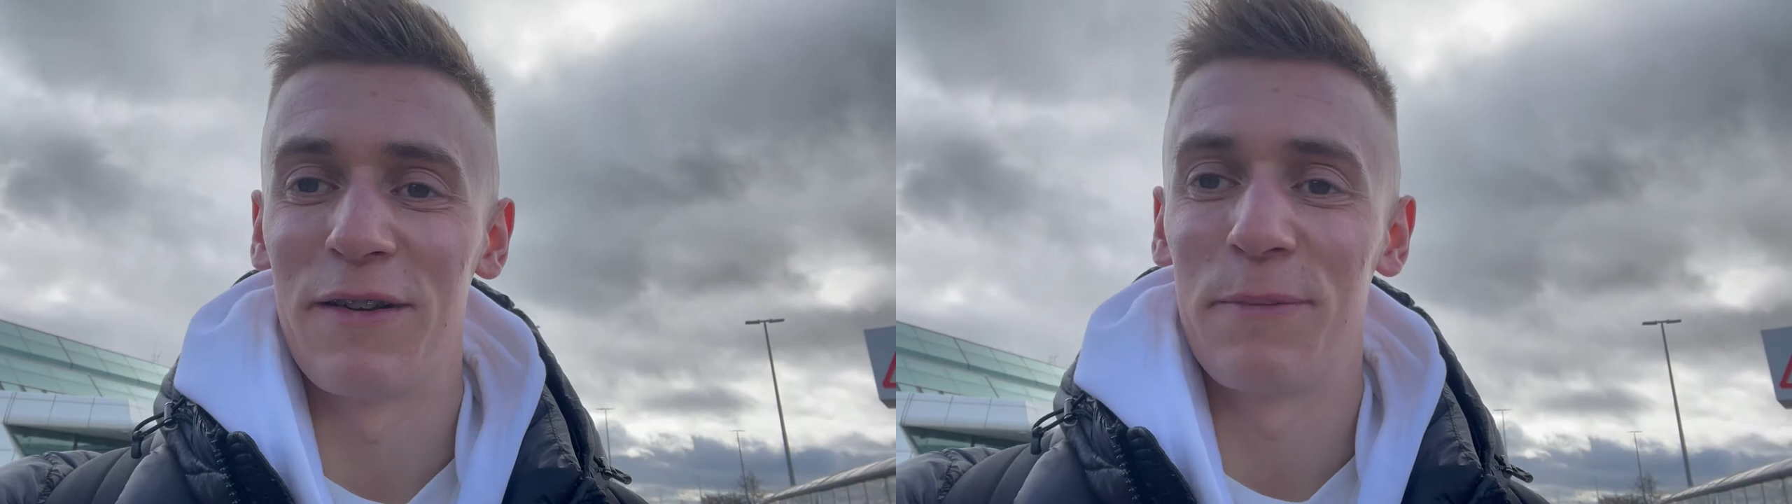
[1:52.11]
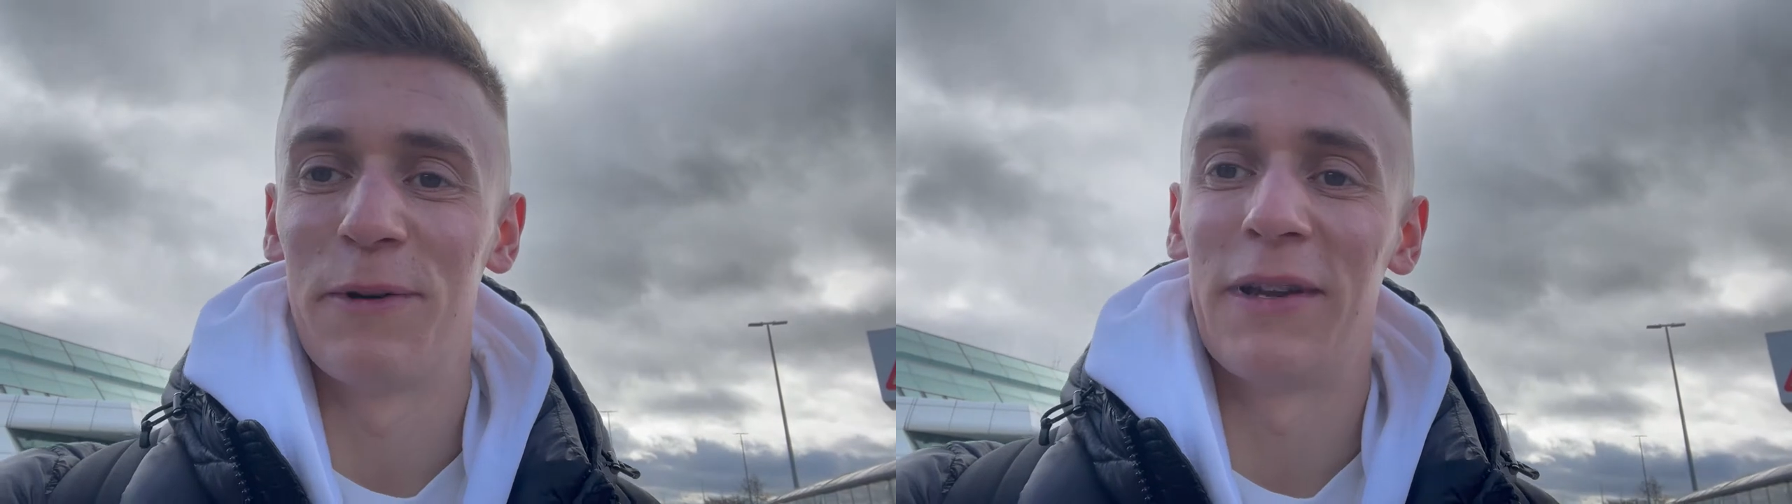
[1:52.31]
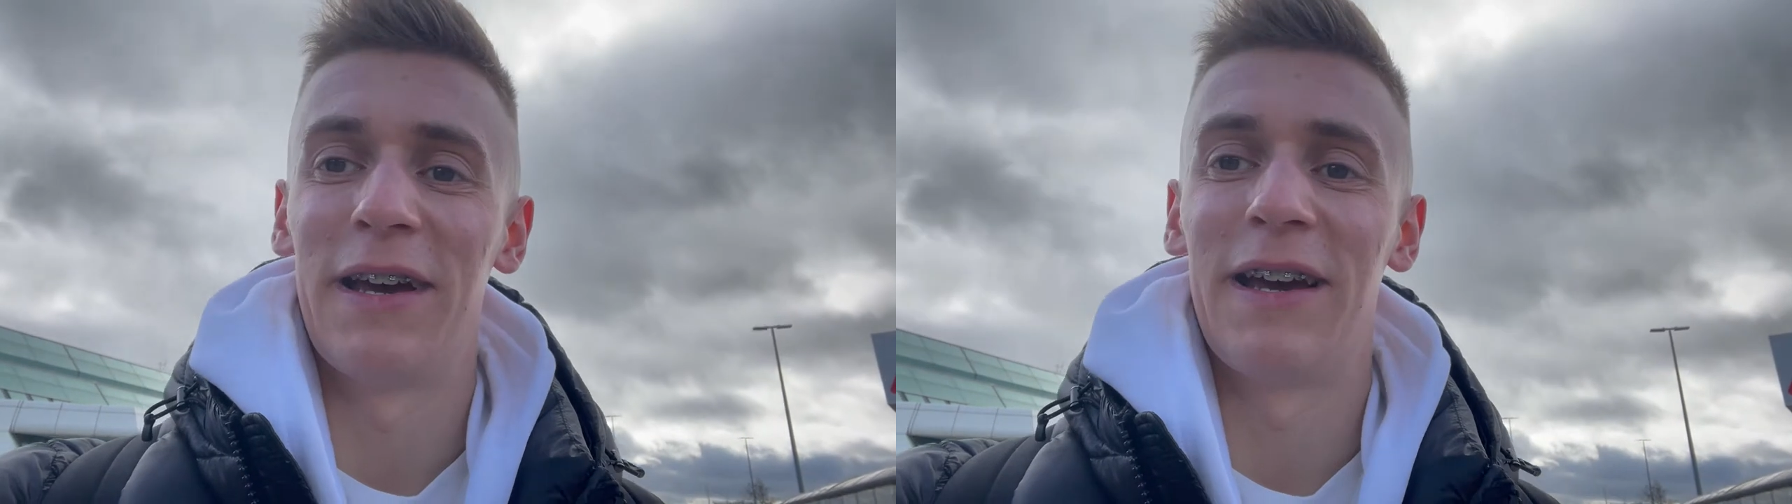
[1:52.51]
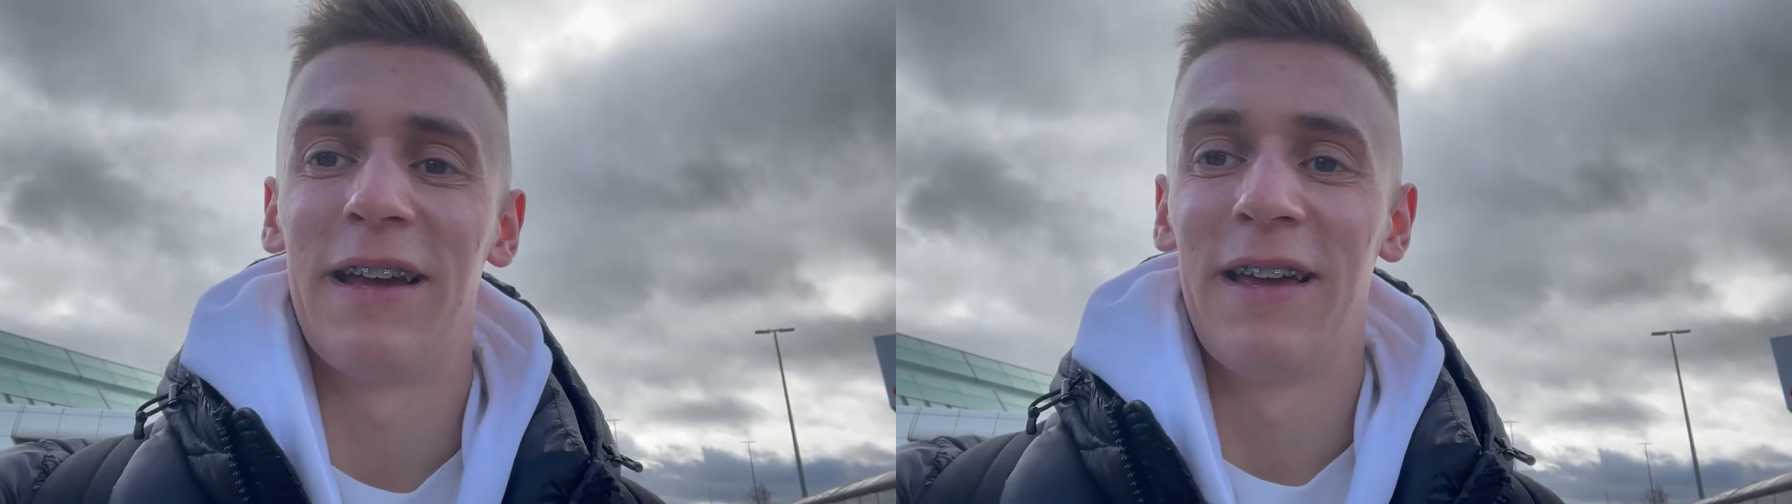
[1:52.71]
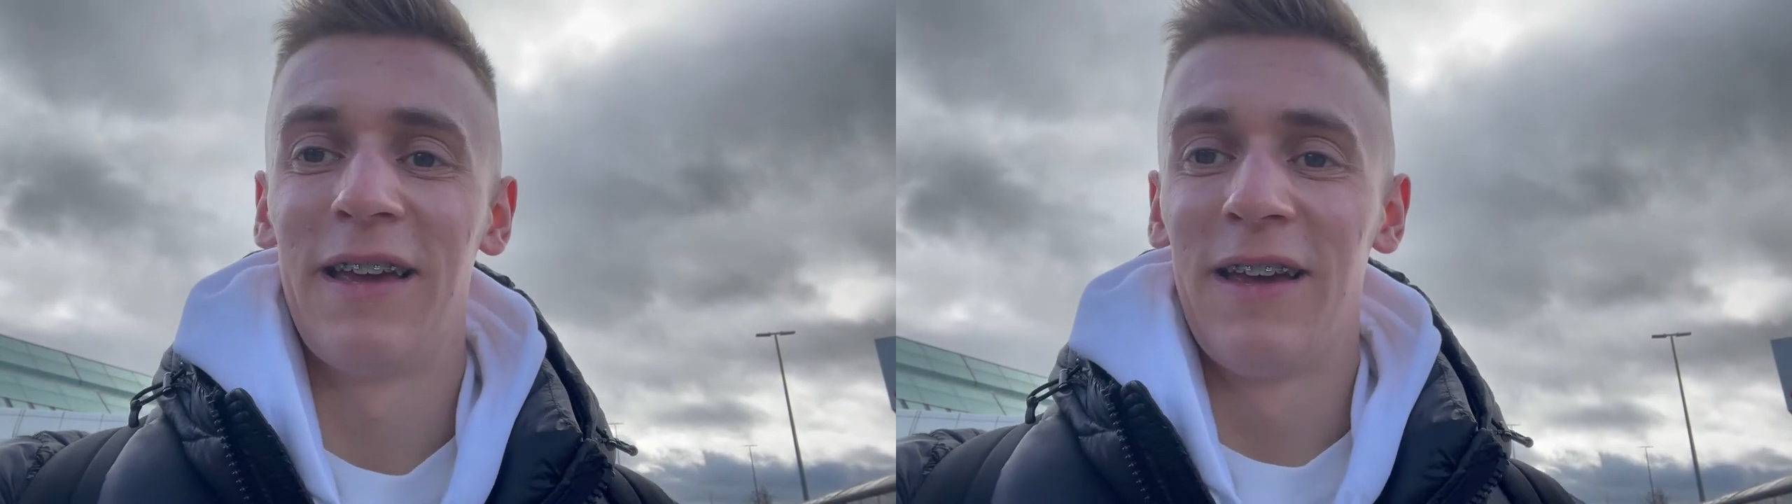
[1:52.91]
But
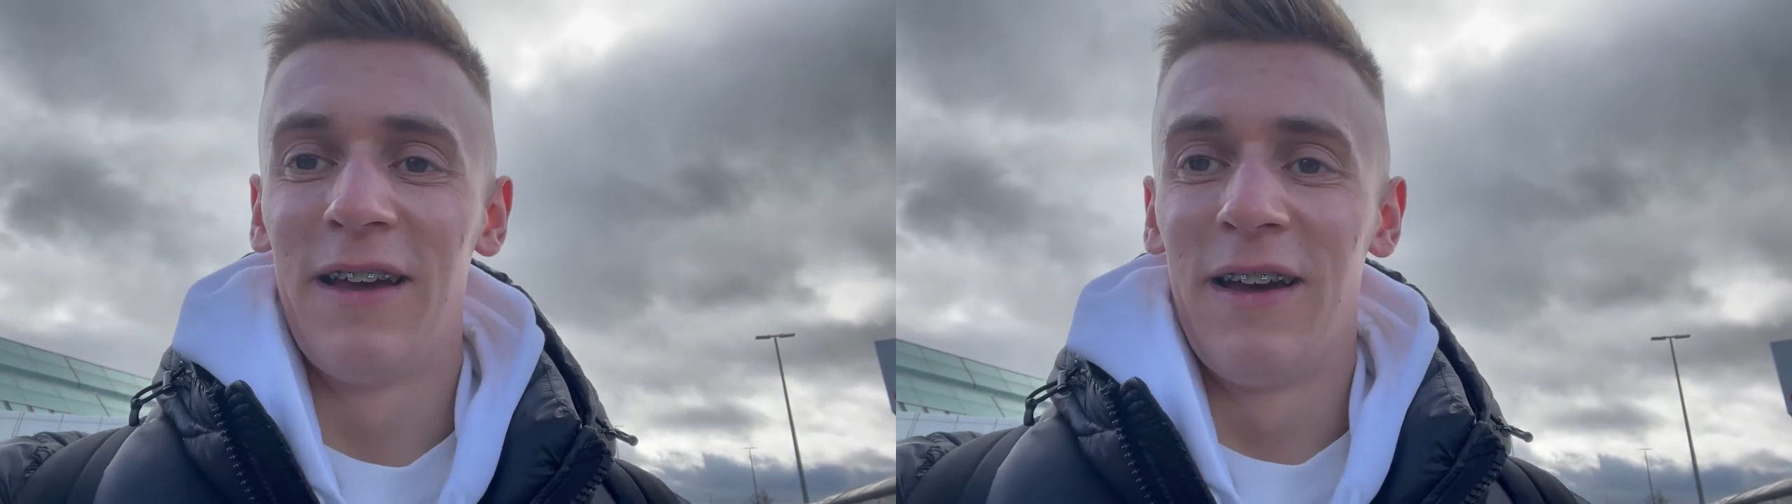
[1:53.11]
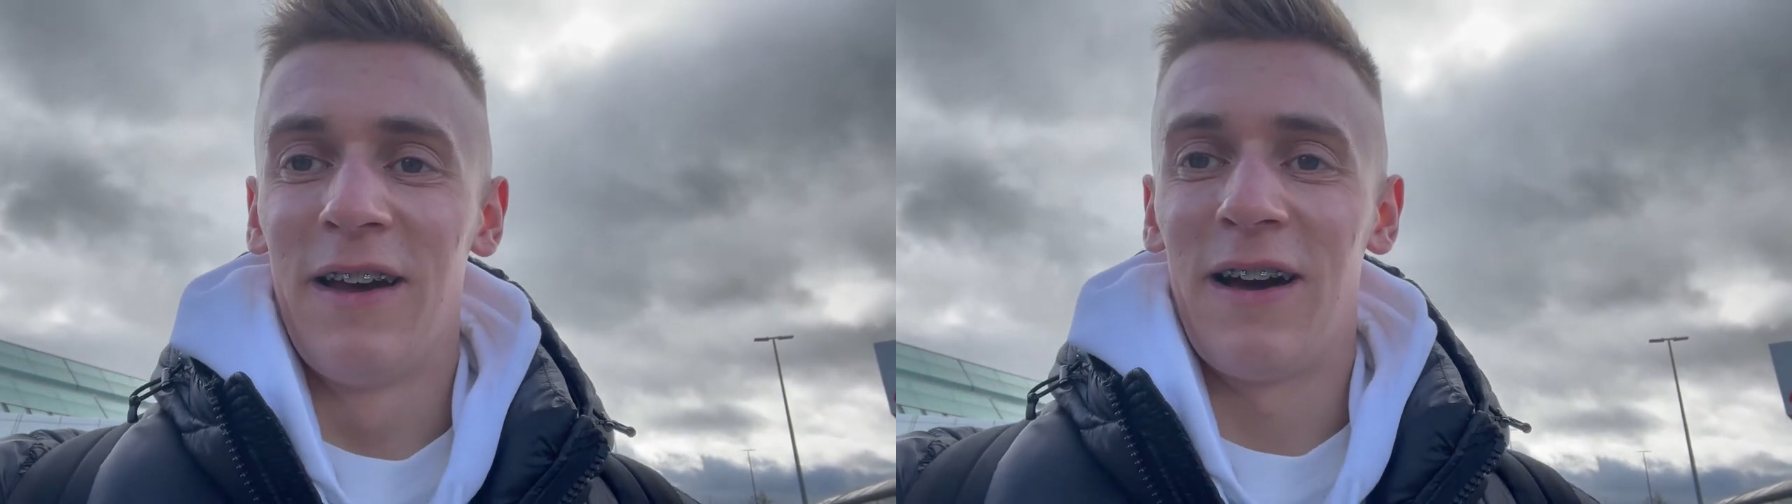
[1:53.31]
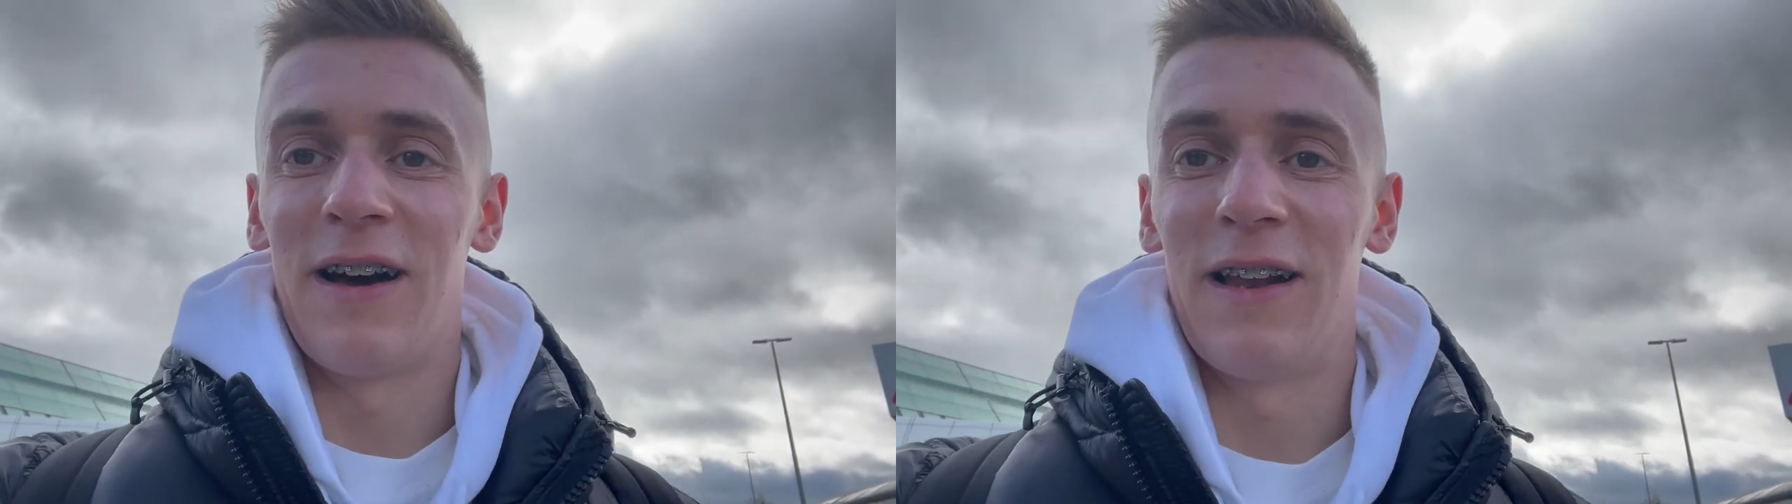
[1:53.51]
I'll